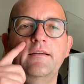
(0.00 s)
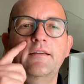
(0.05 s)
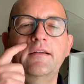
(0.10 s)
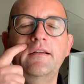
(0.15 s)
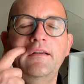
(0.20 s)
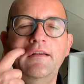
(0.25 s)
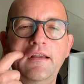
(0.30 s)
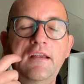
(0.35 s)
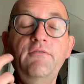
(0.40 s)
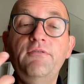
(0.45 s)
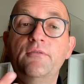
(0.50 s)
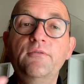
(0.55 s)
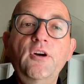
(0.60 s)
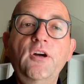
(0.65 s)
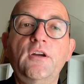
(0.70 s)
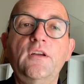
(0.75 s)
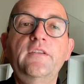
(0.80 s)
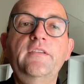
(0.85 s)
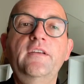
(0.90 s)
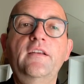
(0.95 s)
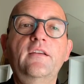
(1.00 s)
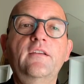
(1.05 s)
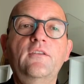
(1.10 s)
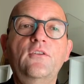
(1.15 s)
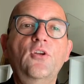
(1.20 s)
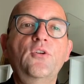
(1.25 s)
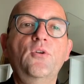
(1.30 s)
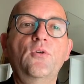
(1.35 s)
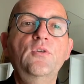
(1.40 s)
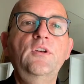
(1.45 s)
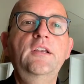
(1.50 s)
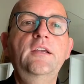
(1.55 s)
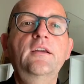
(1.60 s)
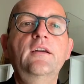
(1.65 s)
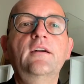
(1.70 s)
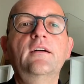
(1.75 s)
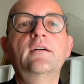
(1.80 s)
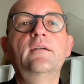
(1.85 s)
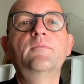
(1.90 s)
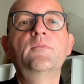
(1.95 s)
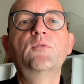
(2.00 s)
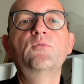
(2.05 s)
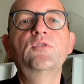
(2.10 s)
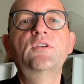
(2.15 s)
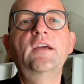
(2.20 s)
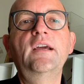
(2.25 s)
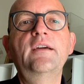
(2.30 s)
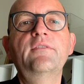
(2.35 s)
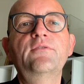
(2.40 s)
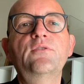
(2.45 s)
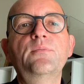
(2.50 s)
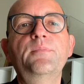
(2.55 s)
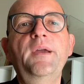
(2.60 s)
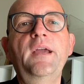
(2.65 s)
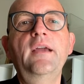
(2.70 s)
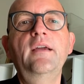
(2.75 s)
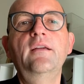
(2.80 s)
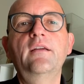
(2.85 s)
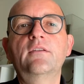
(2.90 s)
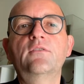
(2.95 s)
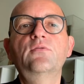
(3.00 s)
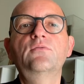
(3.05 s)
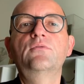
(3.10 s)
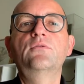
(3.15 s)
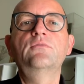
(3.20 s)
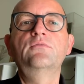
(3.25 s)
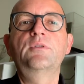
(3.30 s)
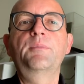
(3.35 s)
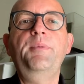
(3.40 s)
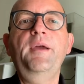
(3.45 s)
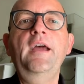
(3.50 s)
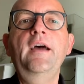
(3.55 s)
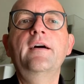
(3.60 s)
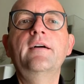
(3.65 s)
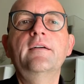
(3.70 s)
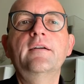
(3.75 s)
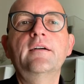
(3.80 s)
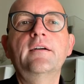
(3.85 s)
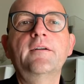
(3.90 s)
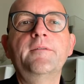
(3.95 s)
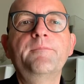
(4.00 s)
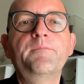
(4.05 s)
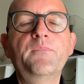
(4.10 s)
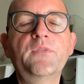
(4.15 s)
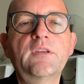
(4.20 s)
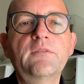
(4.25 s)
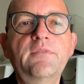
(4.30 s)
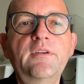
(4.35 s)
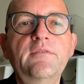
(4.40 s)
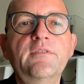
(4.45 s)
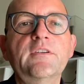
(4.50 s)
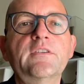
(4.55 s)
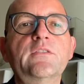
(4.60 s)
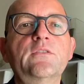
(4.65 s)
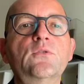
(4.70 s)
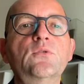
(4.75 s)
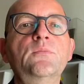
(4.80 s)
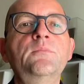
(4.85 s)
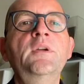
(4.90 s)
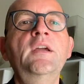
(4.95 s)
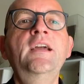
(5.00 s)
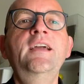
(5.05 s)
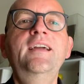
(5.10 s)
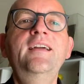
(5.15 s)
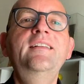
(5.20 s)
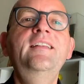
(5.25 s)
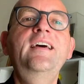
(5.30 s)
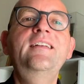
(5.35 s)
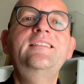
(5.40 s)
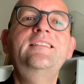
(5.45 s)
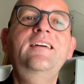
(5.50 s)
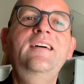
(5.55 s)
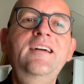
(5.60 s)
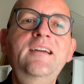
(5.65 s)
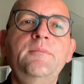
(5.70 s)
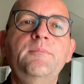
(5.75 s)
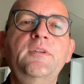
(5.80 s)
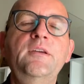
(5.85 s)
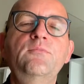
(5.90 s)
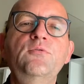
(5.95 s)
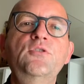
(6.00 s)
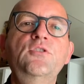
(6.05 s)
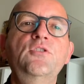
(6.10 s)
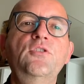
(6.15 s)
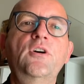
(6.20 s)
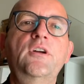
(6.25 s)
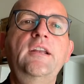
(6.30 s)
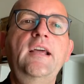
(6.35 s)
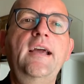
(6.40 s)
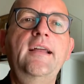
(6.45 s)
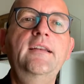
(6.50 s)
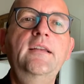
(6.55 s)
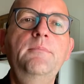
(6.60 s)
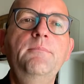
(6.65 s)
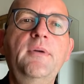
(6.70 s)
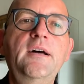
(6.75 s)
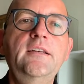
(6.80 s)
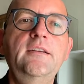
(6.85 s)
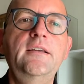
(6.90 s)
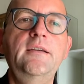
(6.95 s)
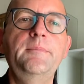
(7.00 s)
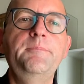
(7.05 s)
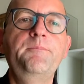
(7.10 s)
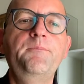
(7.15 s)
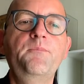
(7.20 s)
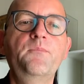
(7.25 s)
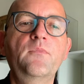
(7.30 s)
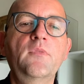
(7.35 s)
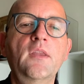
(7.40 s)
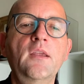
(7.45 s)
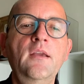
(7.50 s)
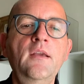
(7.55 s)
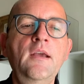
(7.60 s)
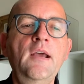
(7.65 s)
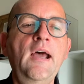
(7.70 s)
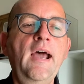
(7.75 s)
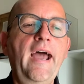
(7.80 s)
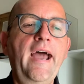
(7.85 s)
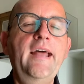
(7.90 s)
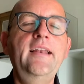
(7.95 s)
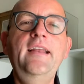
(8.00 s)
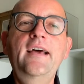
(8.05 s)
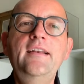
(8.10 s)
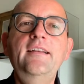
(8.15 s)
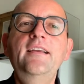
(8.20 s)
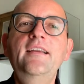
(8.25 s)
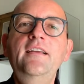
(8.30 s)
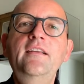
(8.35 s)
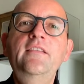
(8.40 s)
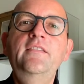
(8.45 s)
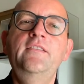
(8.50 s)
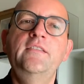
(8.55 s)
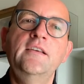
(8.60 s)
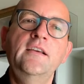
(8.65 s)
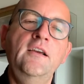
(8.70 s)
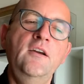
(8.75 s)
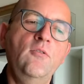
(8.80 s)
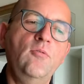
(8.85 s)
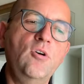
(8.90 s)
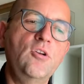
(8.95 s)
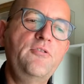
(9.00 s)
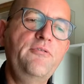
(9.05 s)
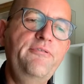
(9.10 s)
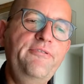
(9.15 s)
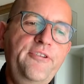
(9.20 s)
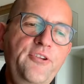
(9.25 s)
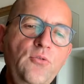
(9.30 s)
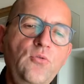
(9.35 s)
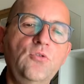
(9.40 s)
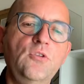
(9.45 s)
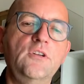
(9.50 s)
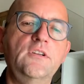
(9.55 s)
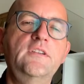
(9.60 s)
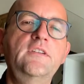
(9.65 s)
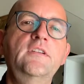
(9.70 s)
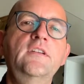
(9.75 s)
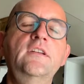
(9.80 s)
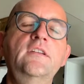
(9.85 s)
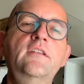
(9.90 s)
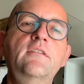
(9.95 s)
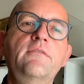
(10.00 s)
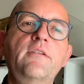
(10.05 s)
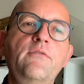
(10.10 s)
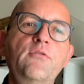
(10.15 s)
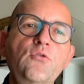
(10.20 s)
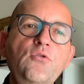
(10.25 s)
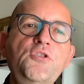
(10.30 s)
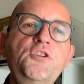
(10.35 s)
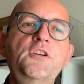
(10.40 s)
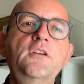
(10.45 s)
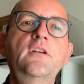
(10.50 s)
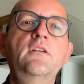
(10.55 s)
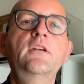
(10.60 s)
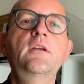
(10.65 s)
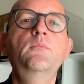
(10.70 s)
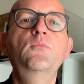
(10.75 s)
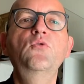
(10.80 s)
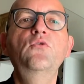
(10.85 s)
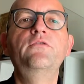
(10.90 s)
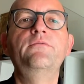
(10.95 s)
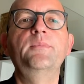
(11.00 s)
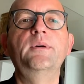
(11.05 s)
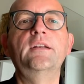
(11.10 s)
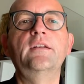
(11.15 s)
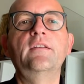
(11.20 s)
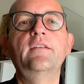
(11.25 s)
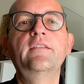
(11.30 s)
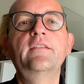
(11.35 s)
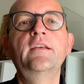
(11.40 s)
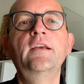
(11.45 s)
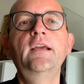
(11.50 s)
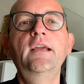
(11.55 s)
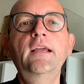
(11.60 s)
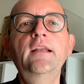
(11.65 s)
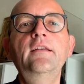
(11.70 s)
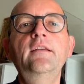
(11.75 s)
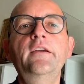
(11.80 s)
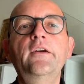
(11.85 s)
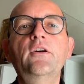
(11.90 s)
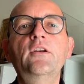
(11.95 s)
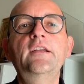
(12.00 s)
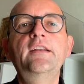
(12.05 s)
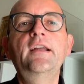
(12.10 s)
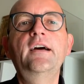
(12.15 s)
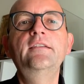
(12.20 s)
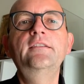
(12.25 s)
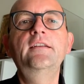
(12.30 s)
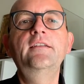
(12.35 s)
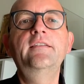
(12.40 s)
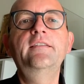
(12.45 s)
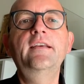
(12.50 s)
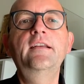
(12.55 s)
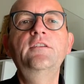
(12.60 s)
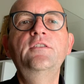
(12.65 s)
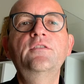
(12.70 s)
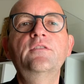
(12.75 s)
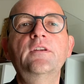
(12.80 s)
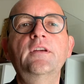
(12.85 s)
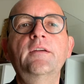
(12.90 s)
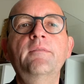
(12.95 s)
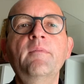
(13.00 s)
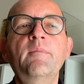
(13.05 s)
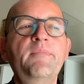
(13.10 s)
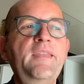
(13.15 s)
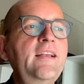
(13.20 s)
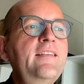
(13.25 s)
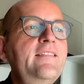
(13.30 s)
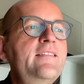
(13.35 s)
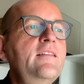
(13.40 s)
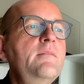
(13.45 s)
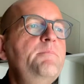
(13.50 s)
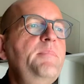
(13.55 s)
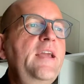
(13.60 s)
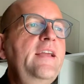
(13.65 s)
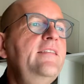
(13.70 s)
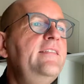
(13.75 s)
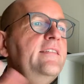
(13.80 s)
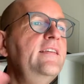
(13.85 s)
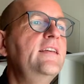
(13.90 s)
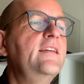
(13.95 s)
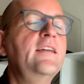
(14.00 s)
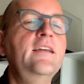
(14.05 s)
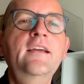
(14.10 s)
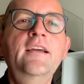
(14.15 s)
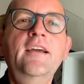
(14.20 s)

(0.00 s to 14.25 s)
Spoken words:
even worse, not only would they have to pay to repair the weaver's loom, in that time they wouldn't earn any money. And that is what fueled the revolutionary movements in the early 19th century. That's the basic